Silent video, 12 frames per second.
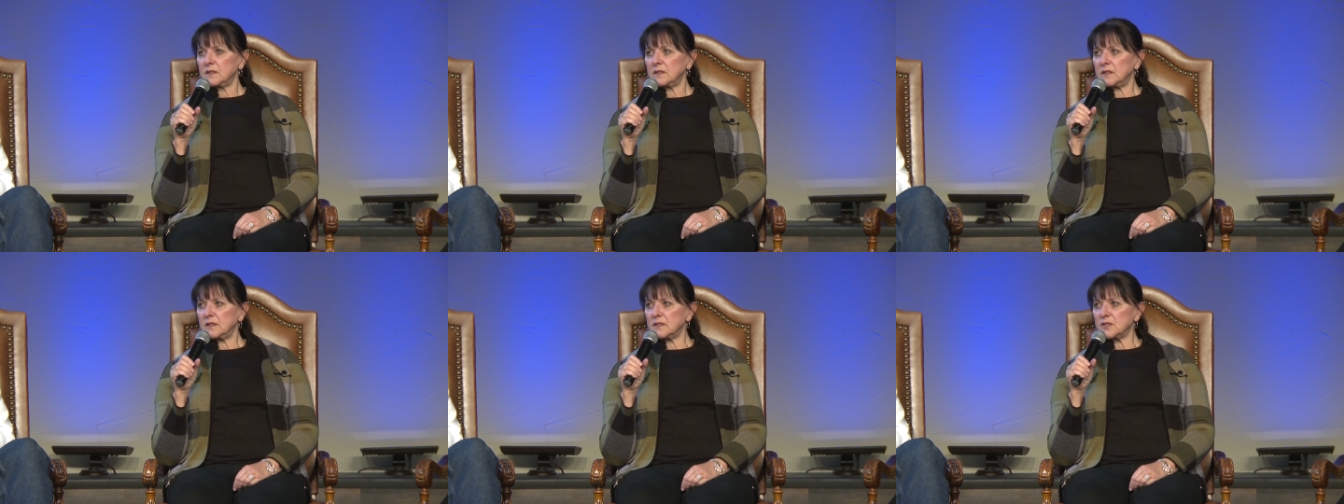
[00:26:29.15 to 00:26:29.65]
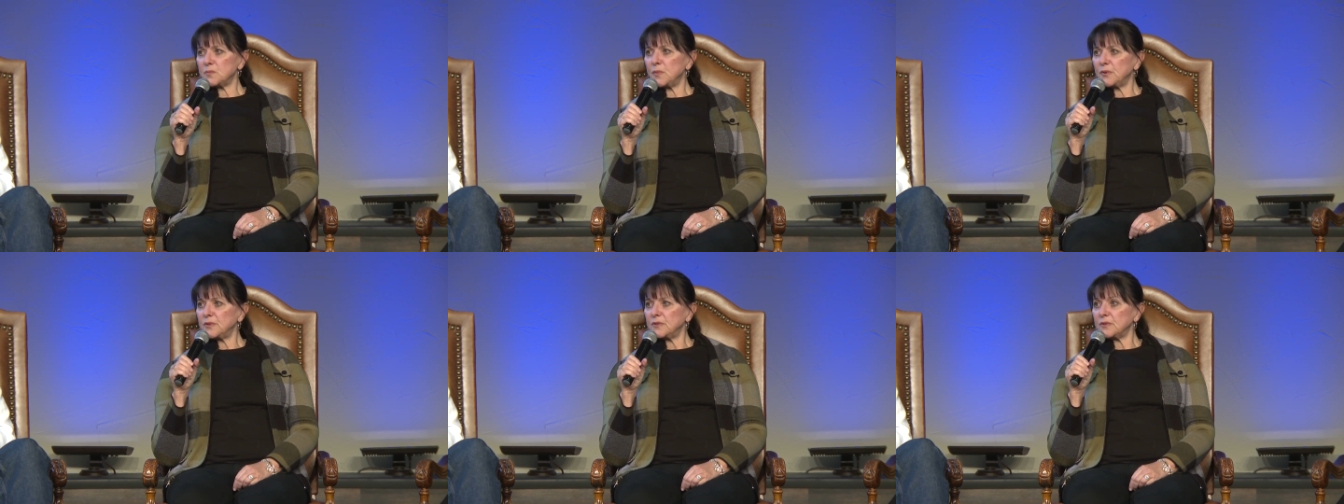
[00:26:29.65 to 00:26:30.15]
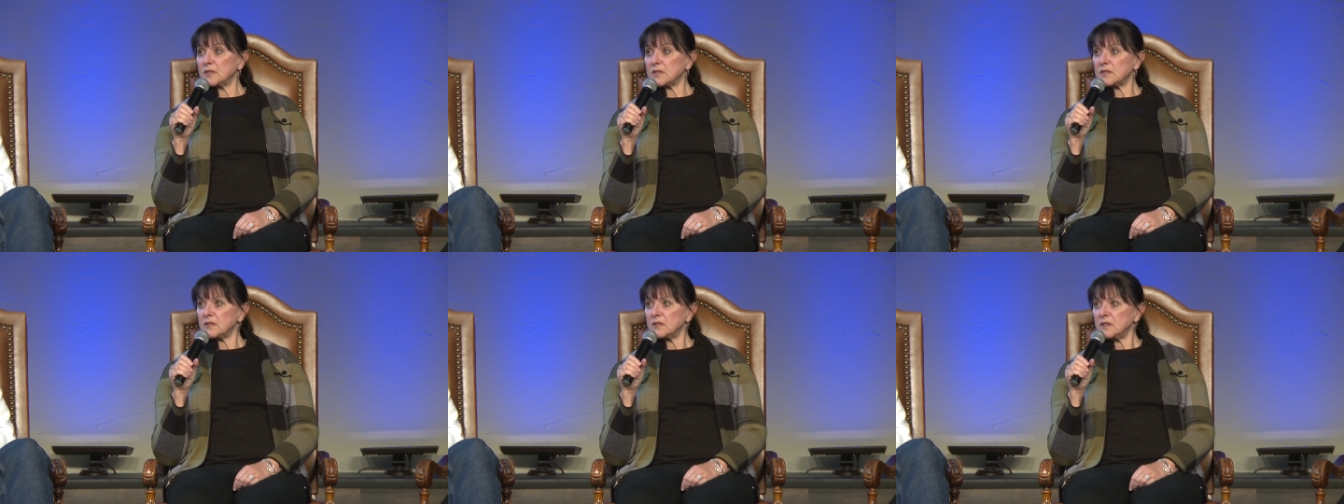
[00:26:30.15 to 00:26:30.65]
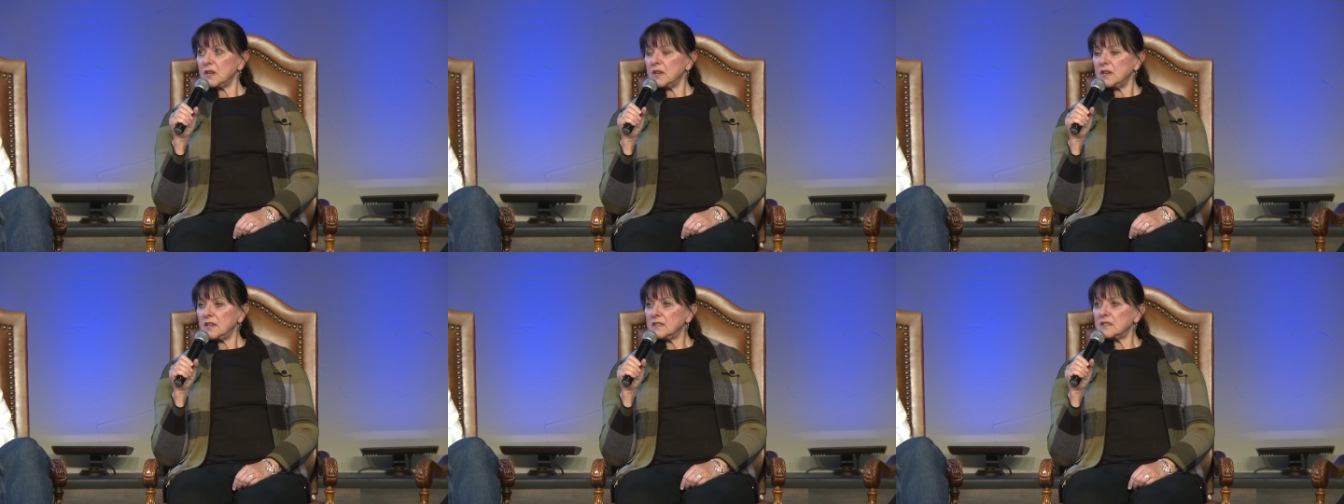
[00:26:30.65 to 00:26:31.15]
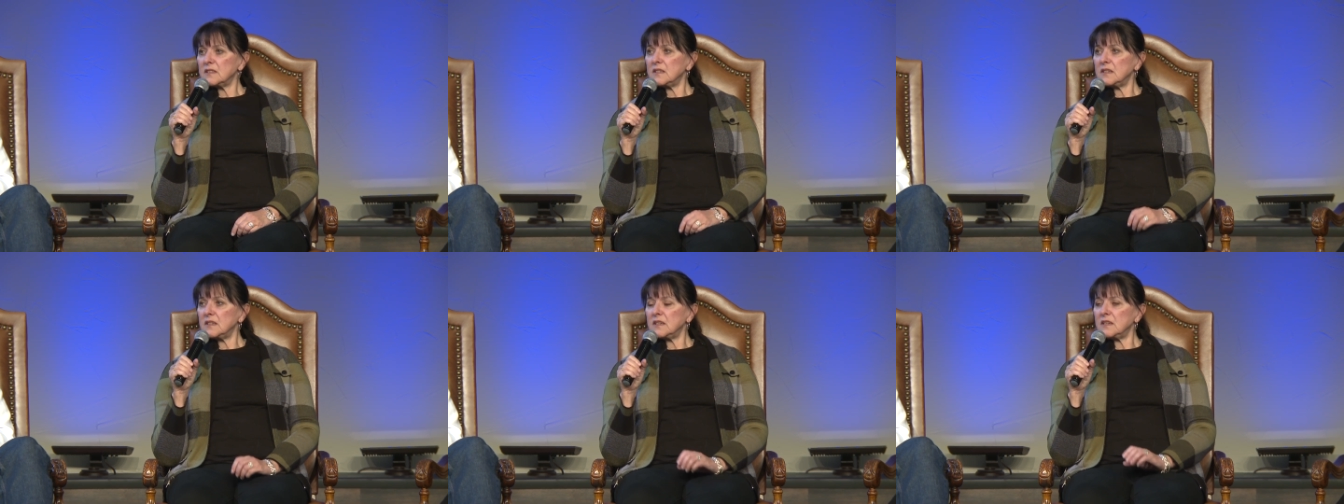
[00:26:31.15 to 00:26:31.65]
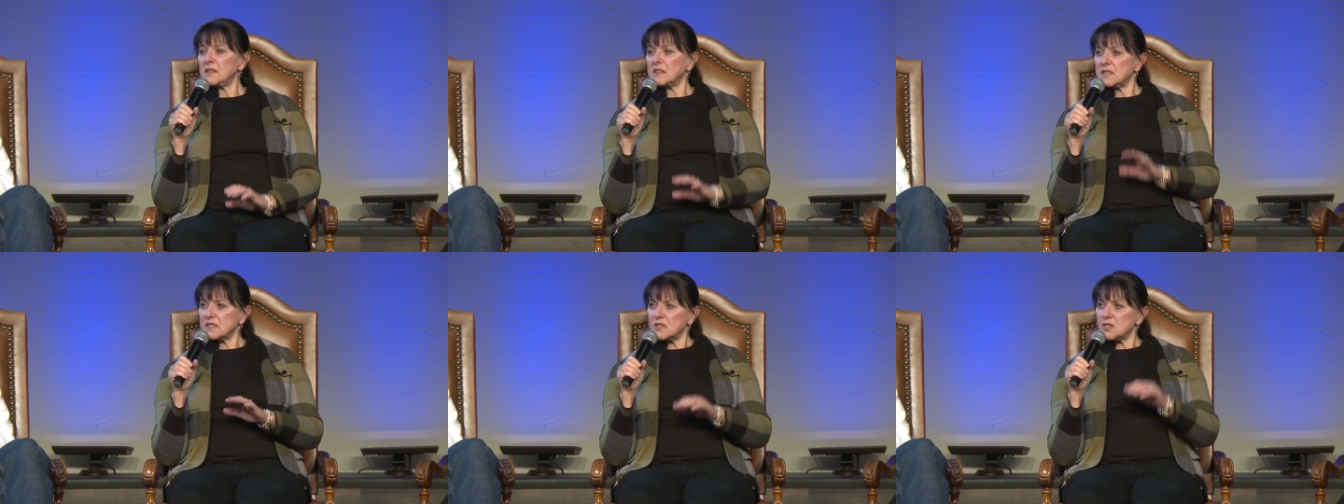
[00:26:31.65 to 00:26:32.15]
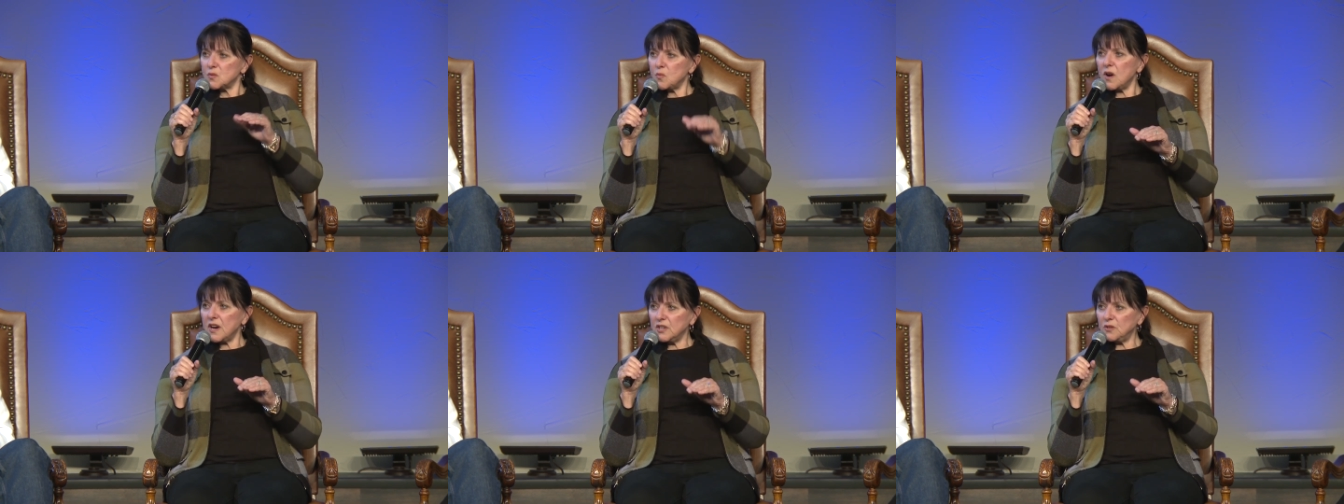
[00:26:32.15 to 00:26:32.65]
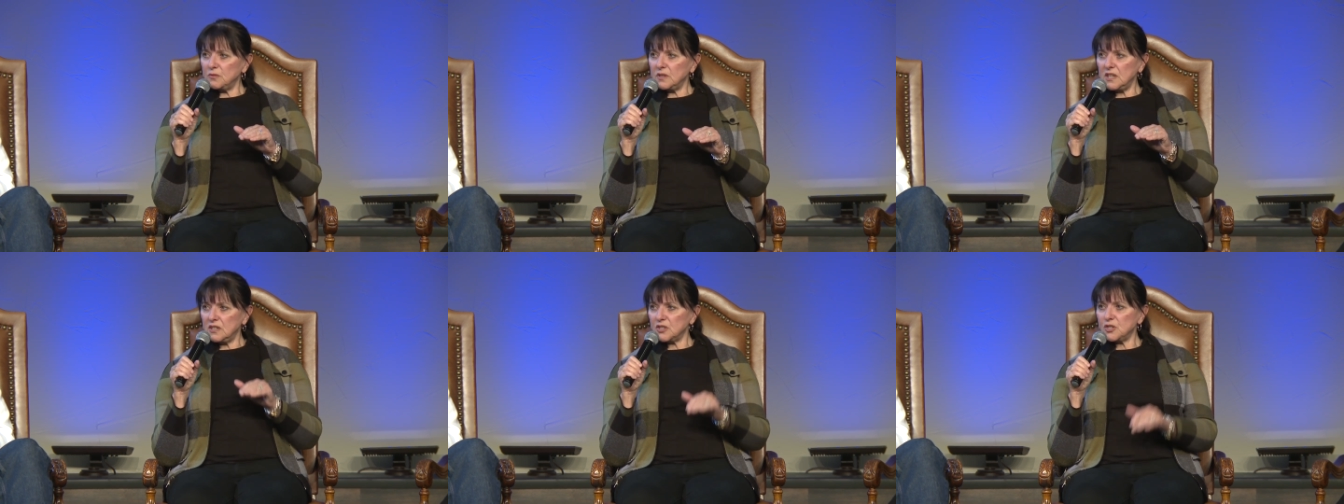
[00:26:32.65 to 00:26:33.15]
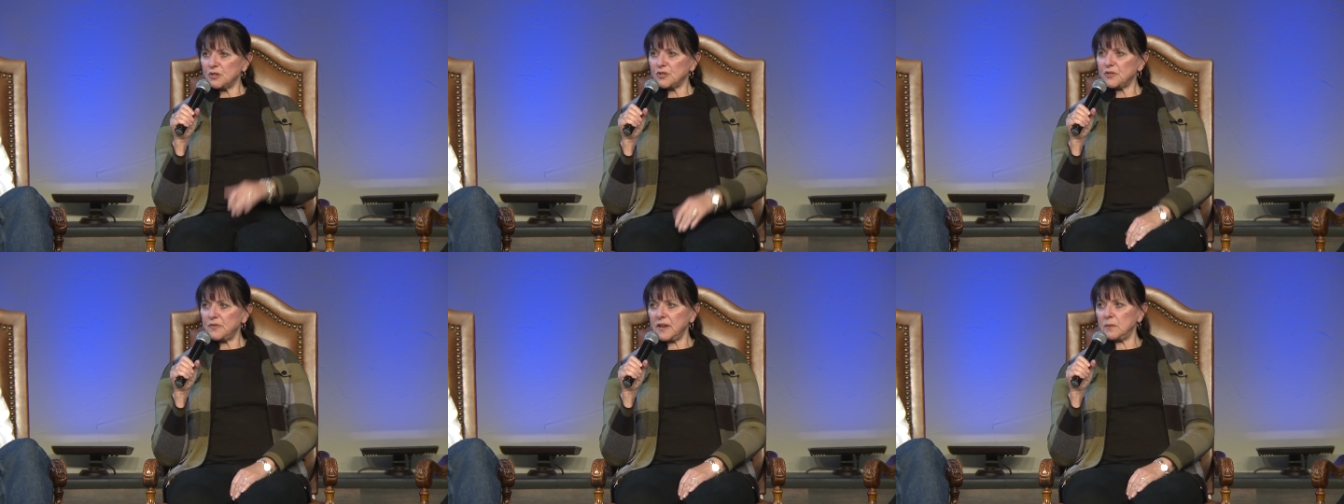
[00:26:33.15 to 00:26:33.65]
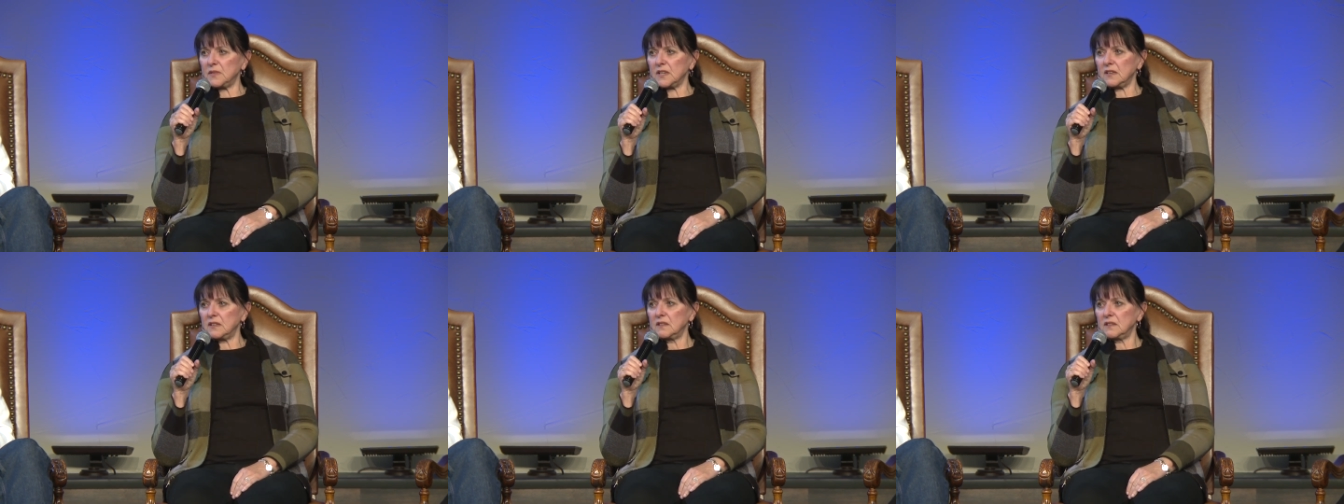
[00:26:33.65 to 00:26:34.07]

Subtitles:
and spoke to us. This is why you need a church family.